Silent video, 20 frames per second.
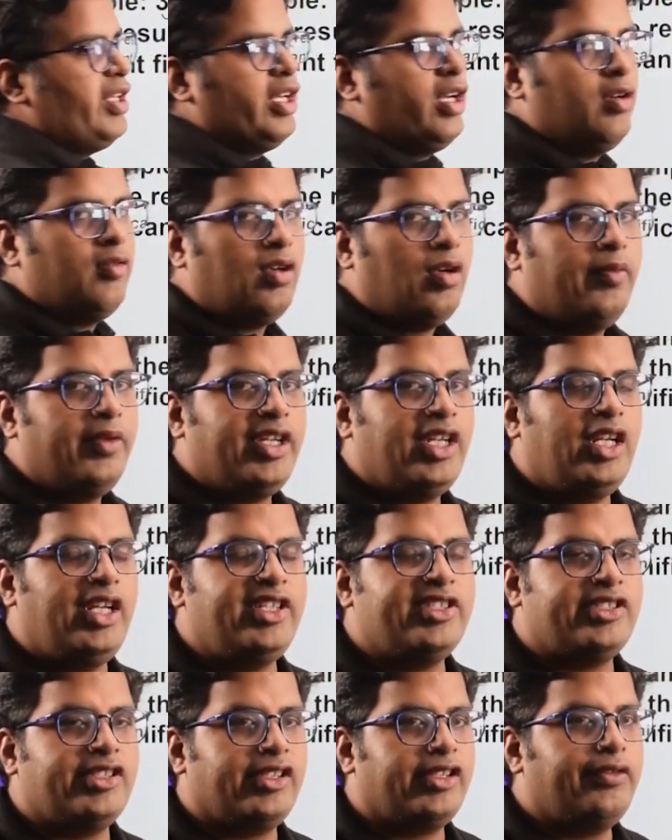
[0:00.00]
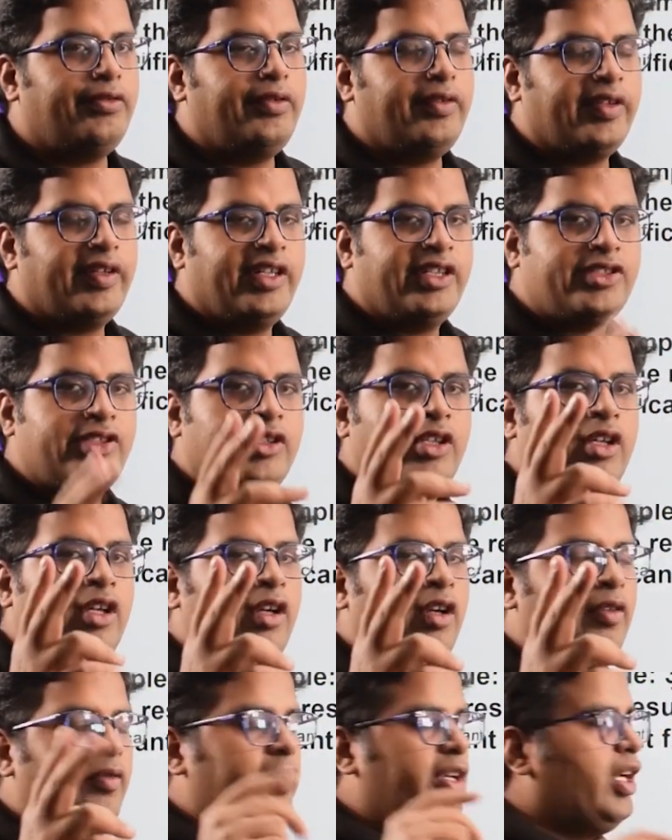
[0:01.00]
we have how many least significant figures?
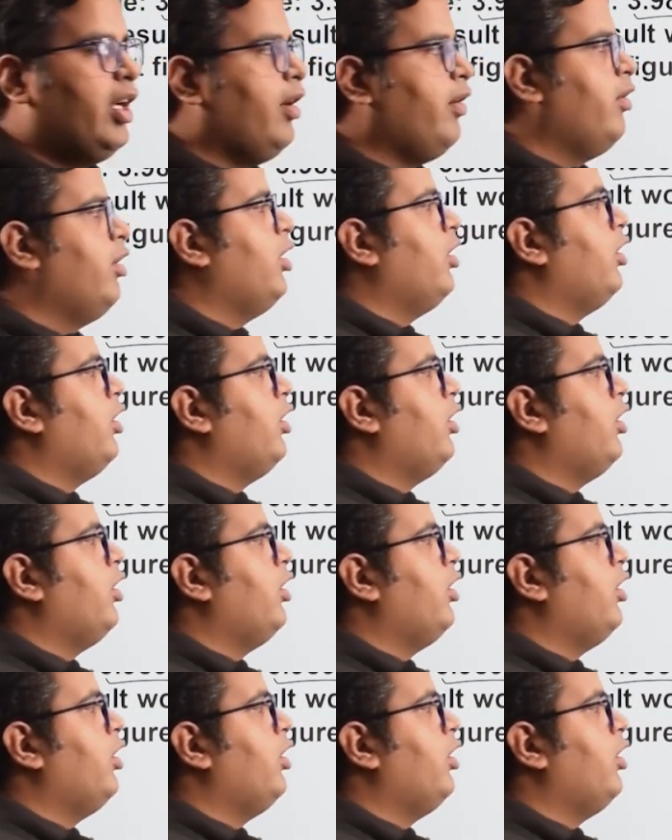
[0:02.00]
We have